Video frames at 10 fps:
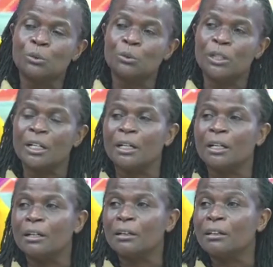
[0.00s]
to
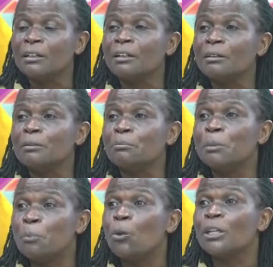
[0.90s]
the
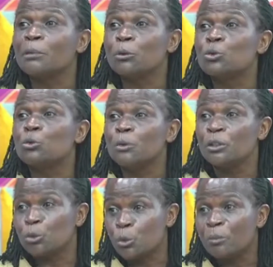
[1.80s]
people who are supposed to
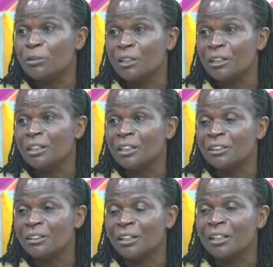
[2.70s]
preach to him,
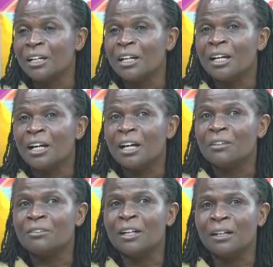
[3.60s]
literally.
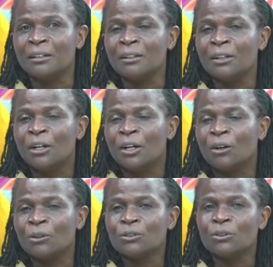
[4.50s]
And then
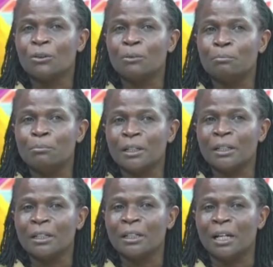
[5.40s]
also
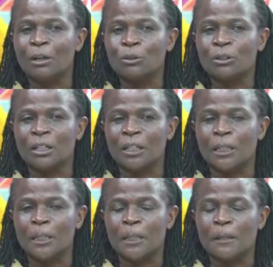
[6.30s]
bringing out
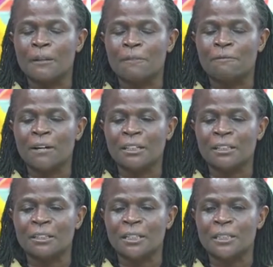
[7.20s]
the
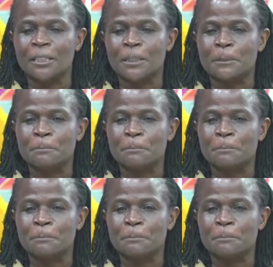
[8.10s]
fact that